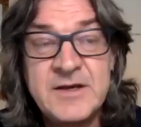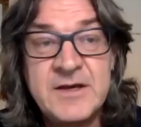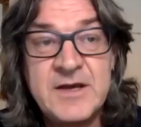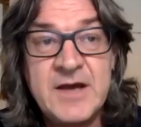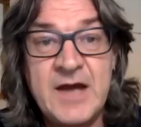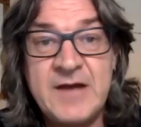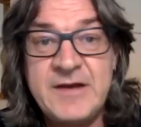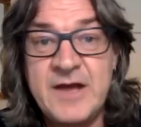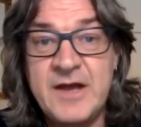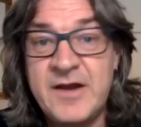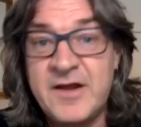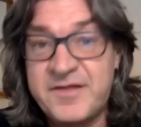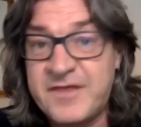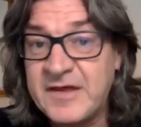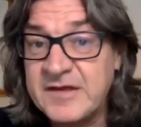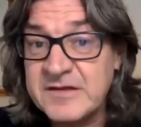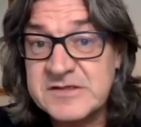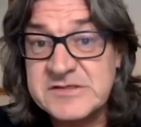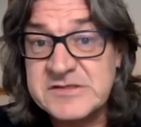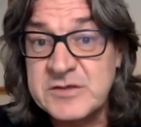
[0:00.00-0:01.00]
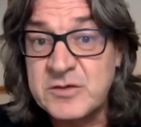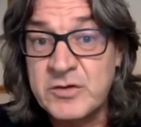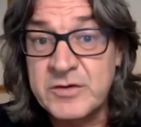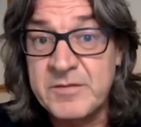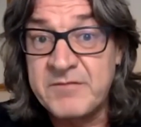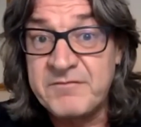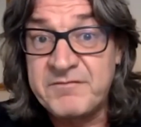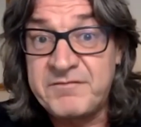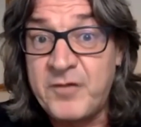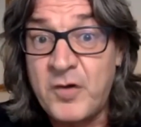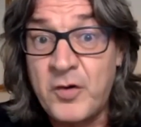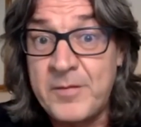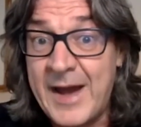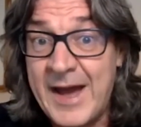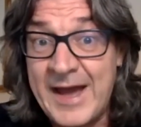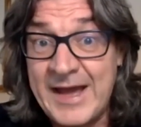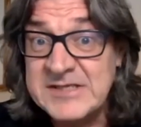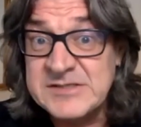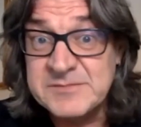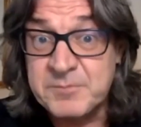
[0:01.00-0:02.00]
I think the tournament format
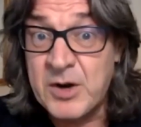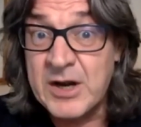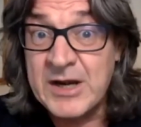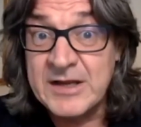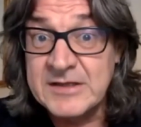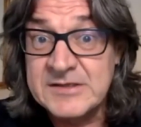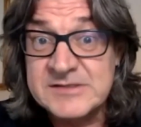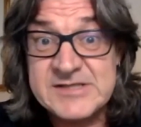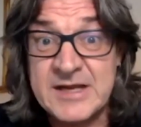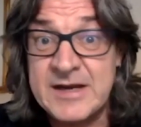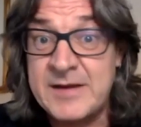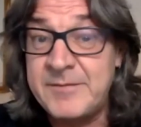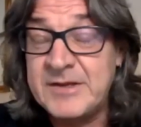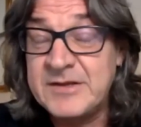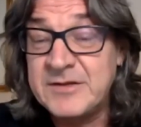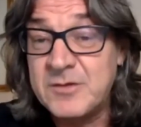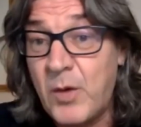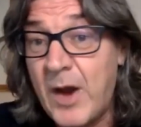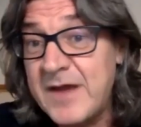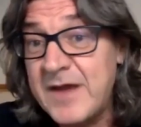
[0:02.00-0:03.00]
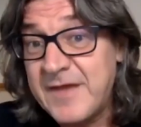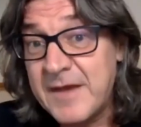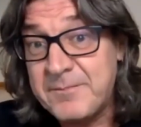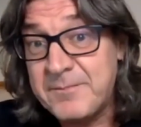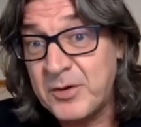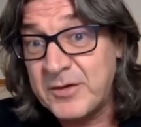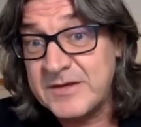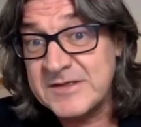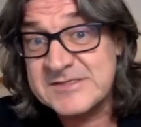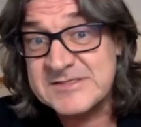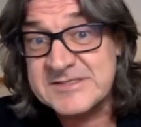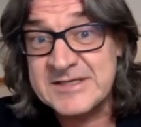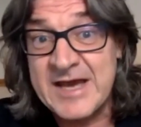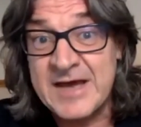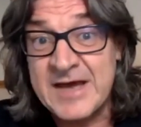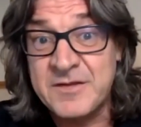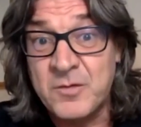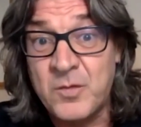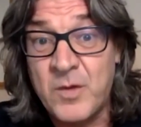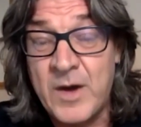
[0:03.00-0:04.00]
is brilliant. And I mean, the way they put this
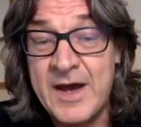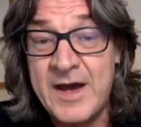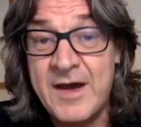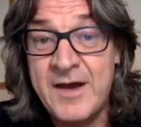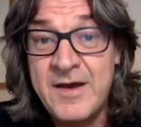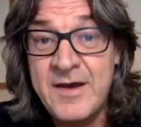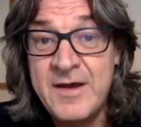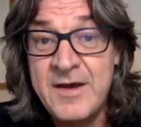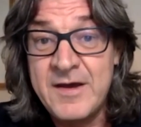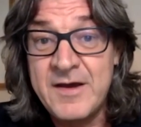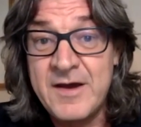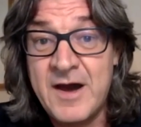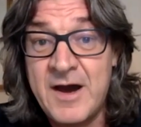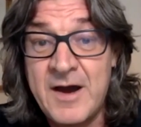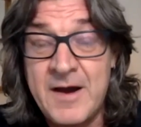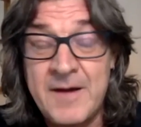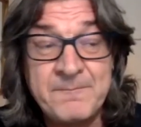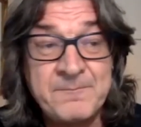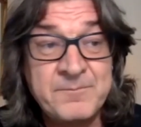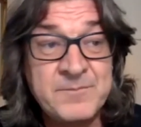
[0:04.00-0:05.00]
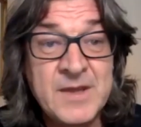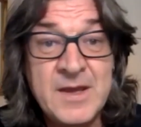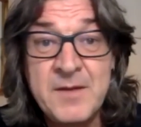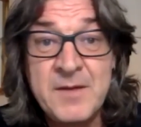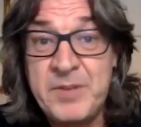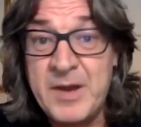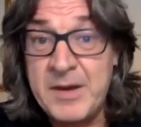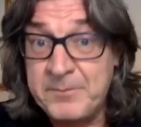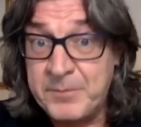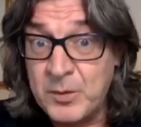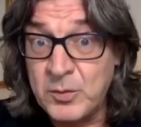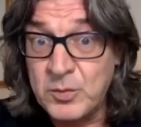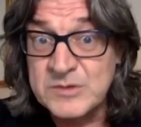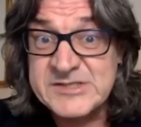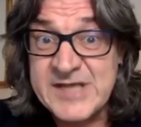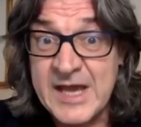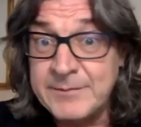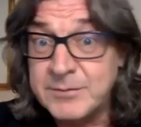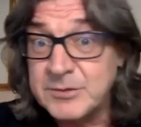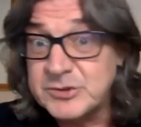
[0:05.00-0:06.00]
together, where Pitbull was
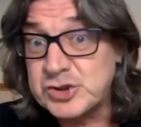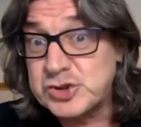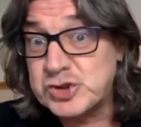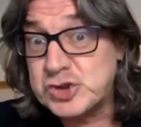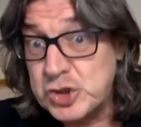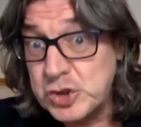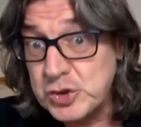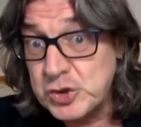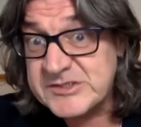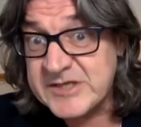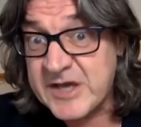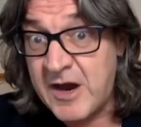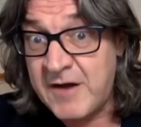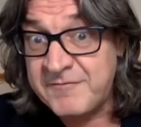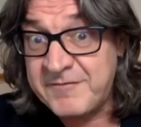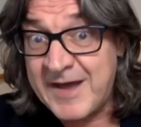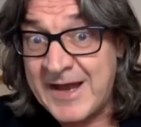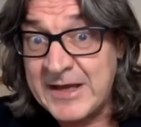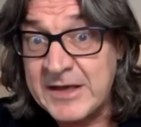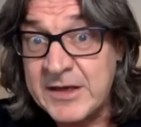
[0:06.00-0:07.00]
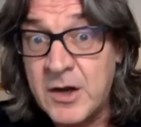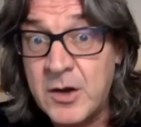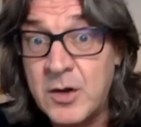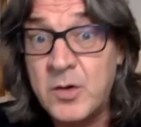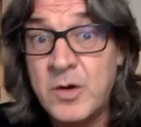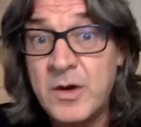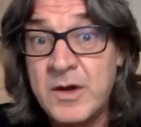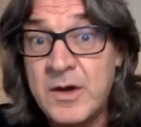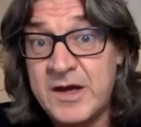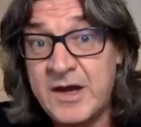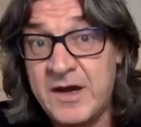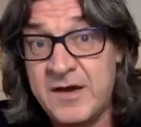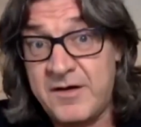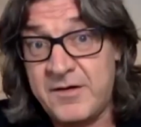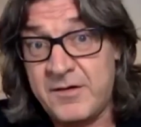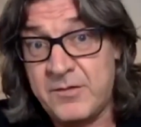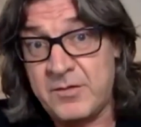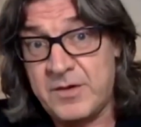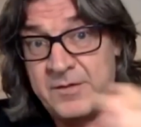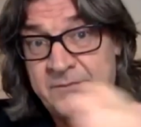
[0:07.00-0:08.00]
able to choose Carvalho
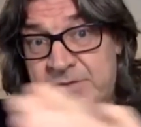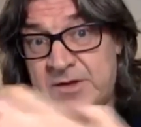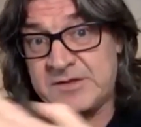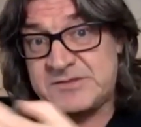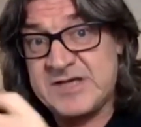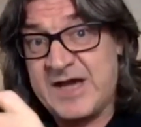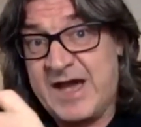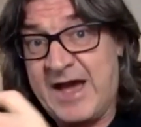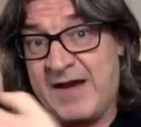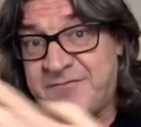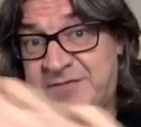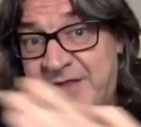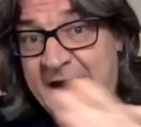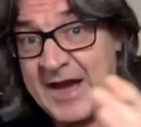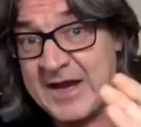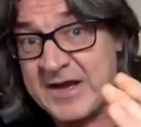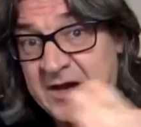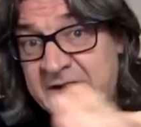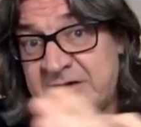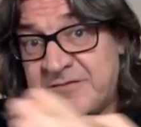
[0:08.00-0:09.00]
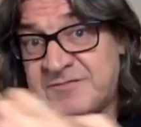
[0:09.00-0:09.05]
to have that kind of